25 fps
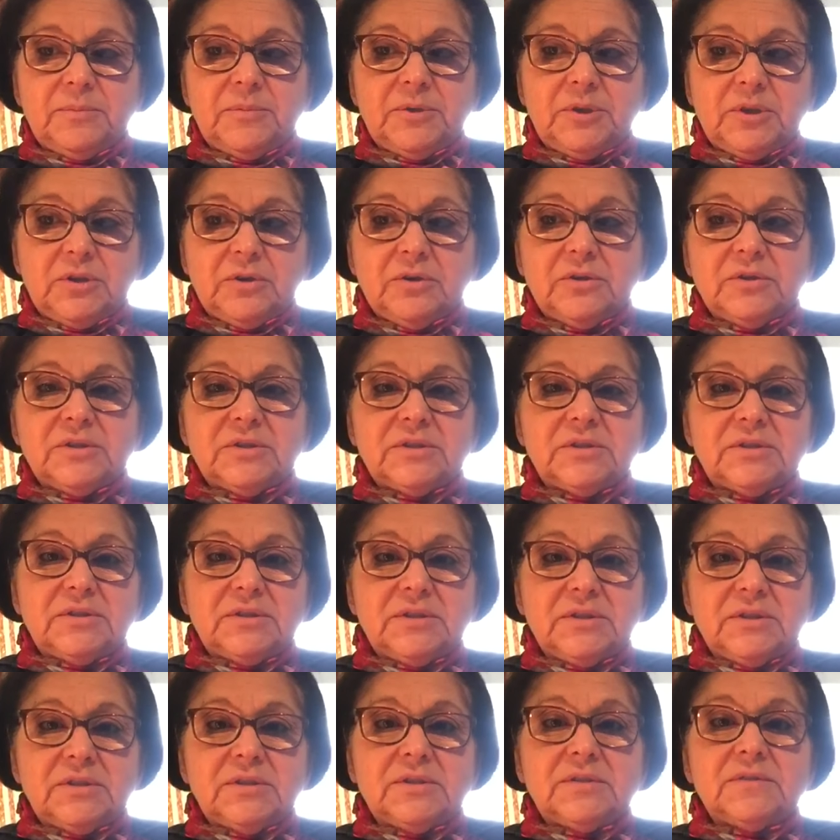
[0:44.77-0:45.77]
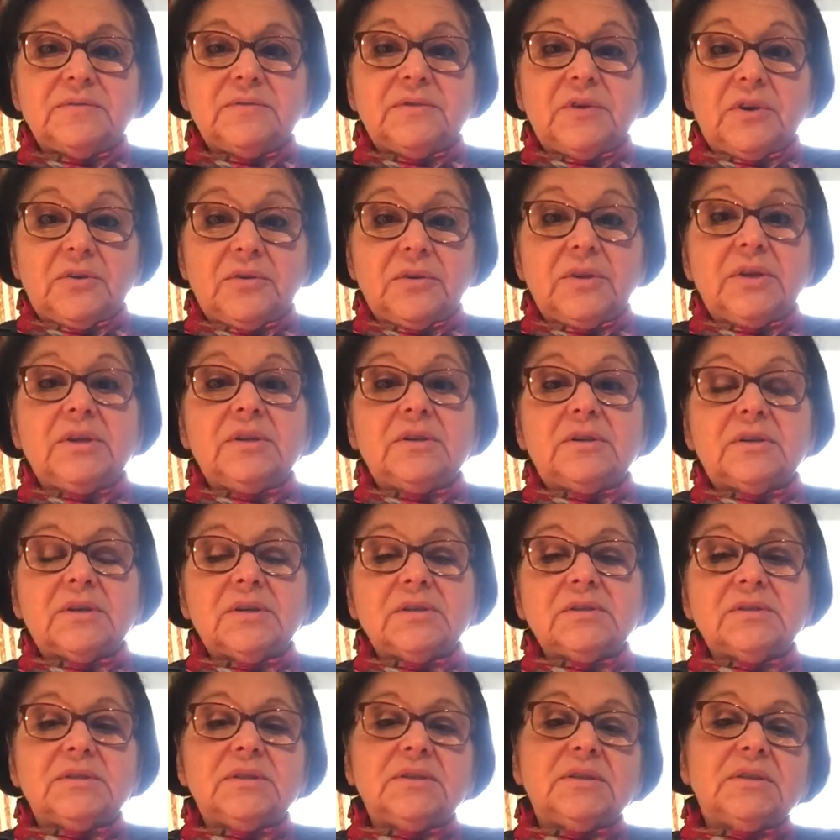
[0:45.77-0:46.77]
because it's very
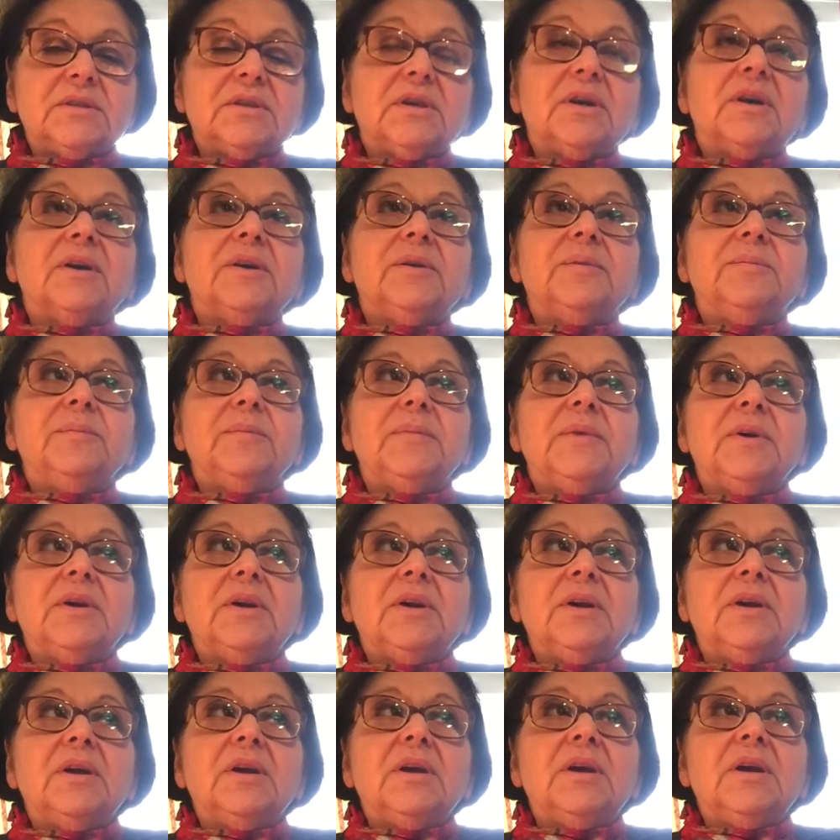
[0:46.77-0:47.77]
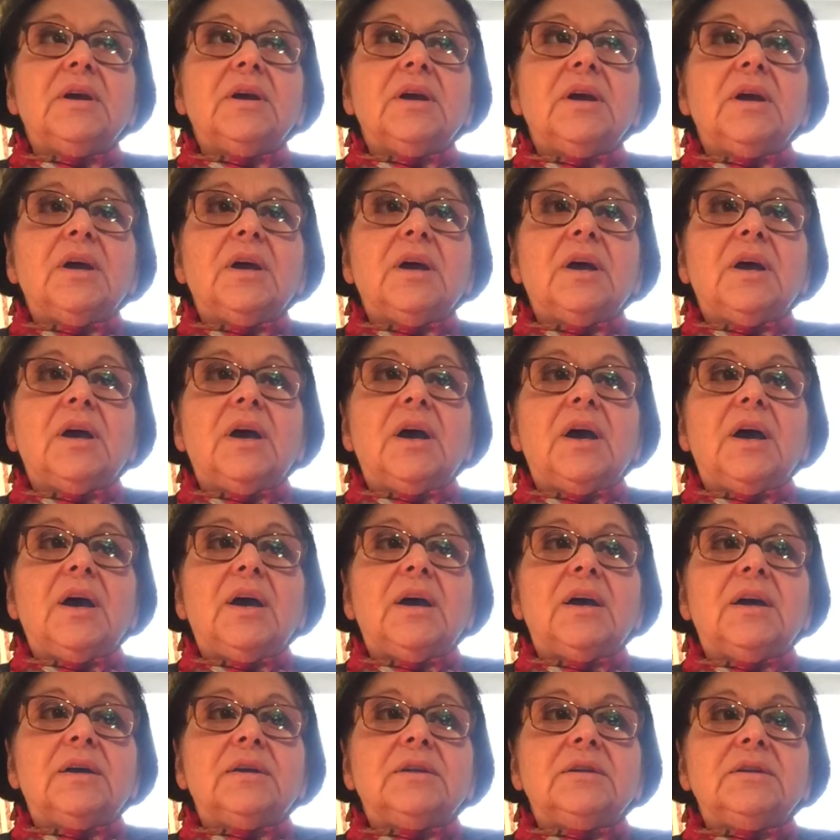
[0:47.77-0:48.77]
interesting time
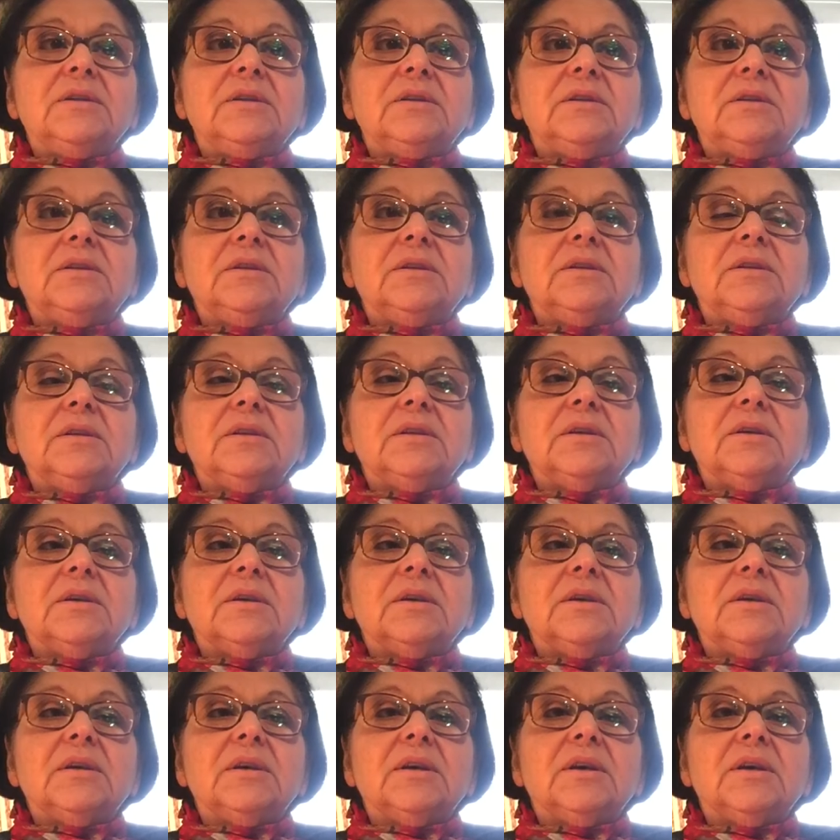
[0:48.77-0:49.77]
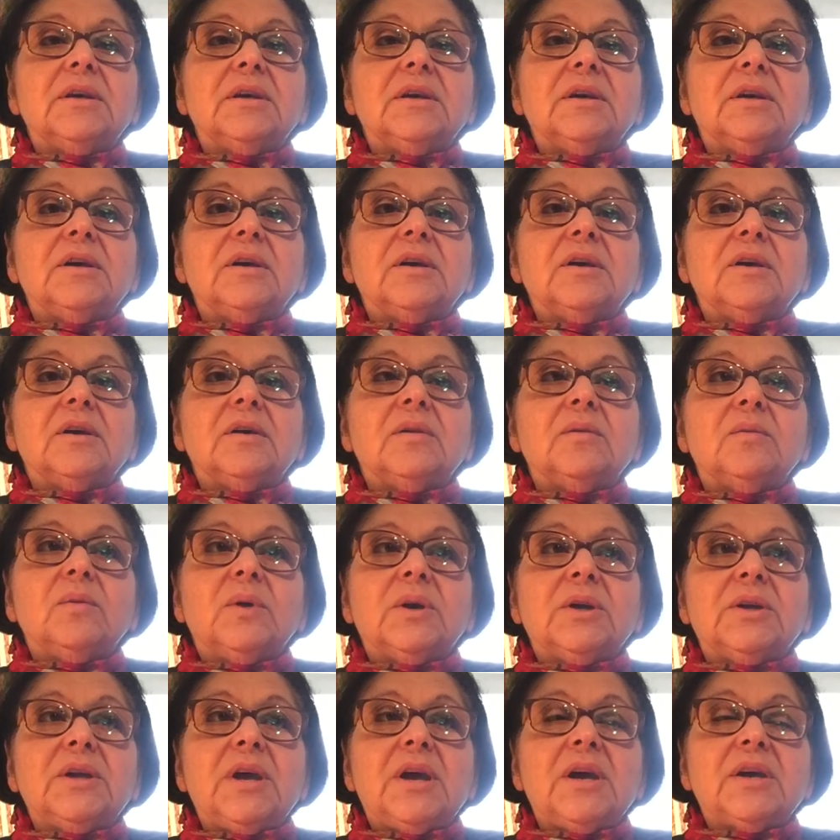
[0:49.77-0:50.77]
and
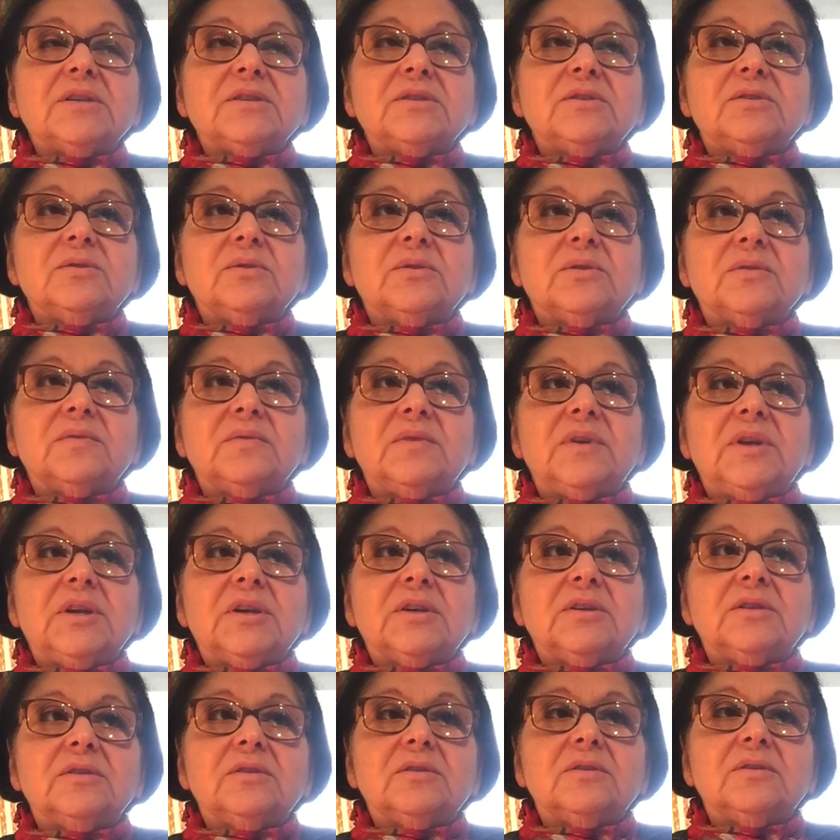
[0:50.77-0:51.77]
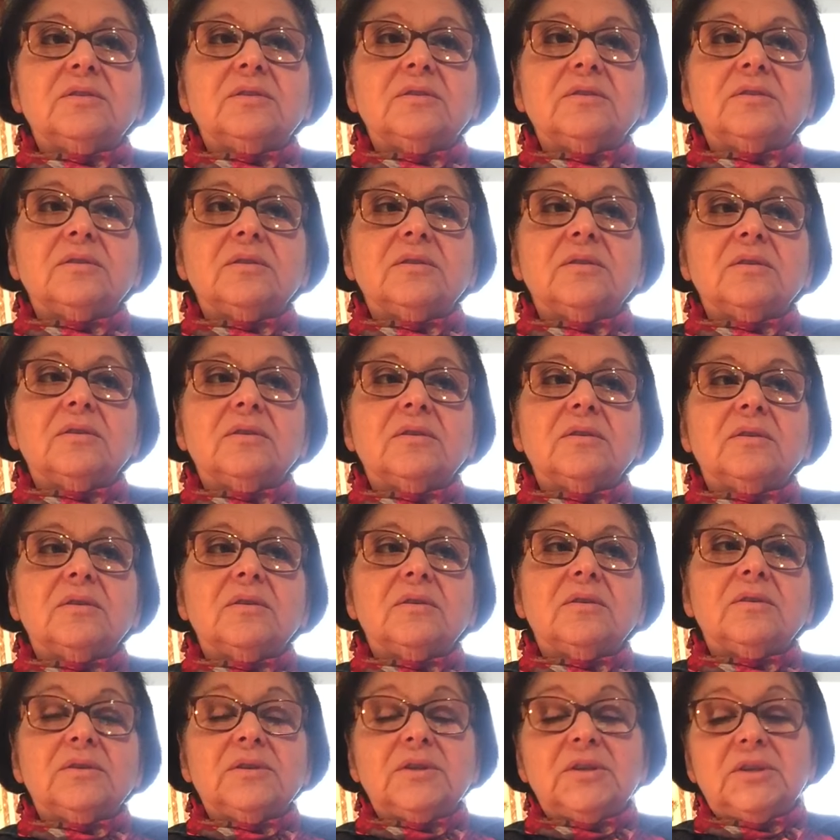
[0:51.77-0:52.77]
one has to reflect
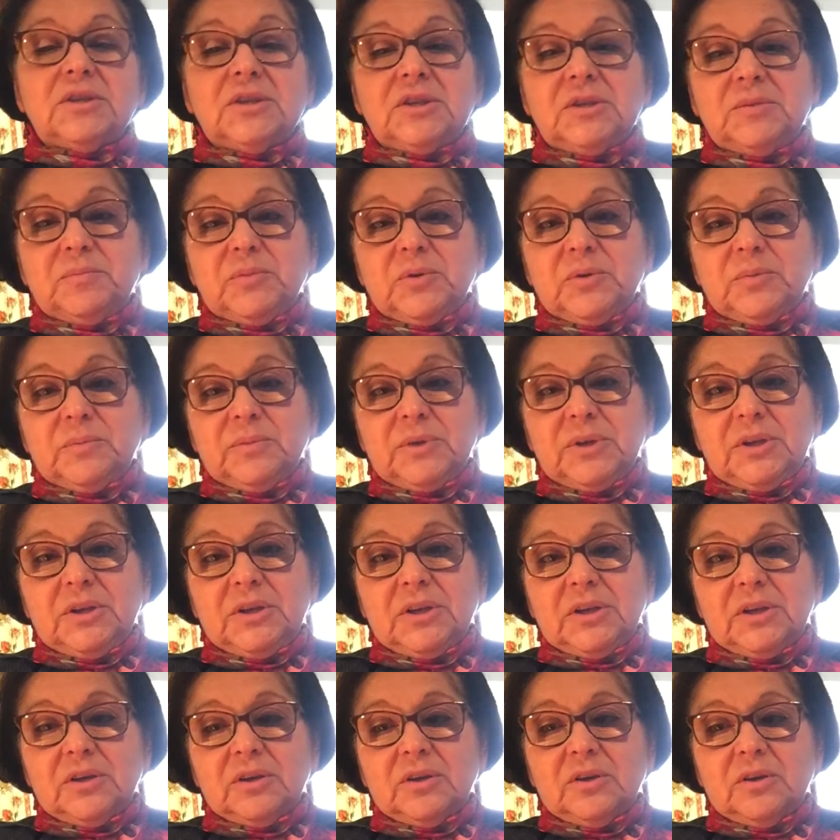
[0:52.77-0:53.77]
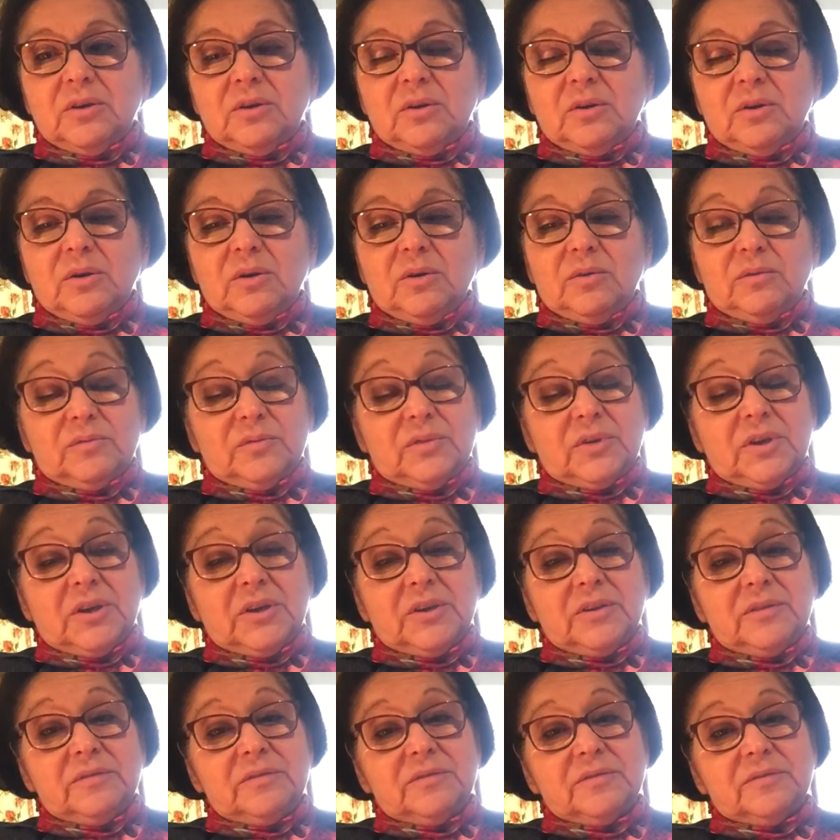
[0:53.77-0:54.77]
on the deeper meaning of
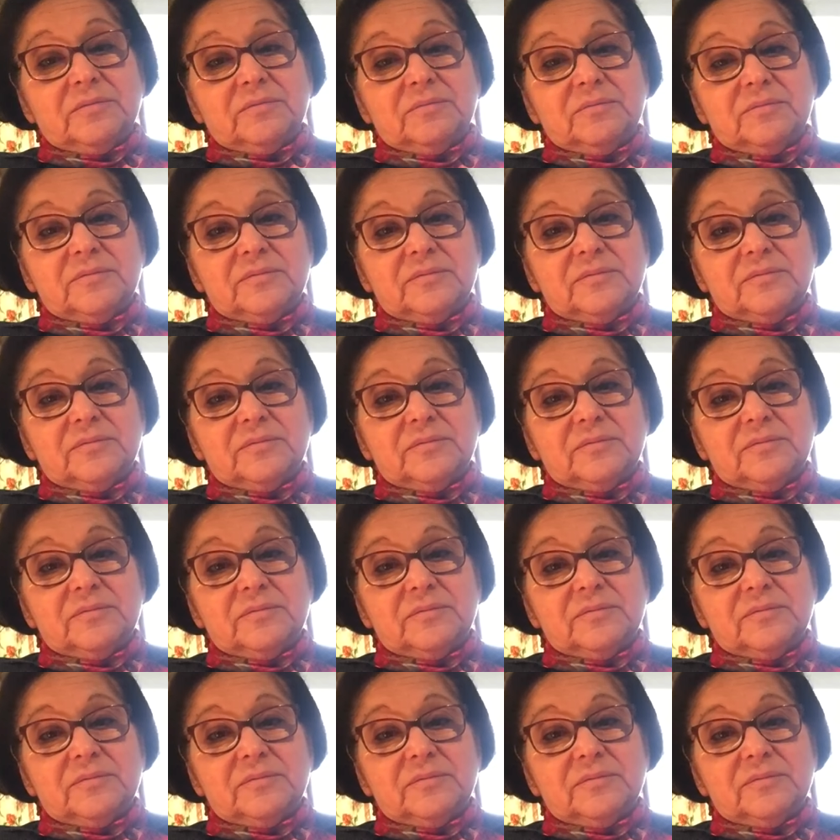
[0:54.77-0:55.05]
life.